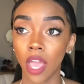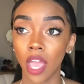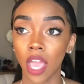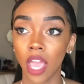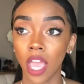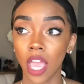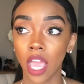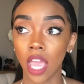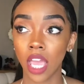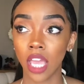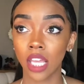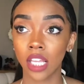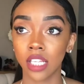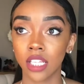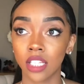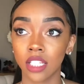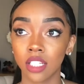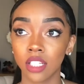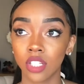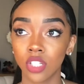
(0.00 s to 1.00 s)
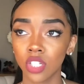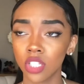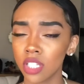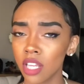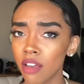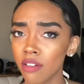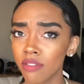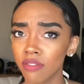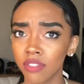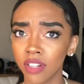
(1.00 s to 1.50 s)
And just
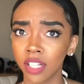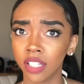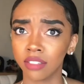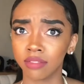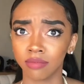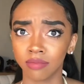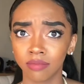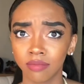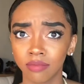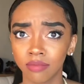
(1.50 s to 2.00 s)
have fun.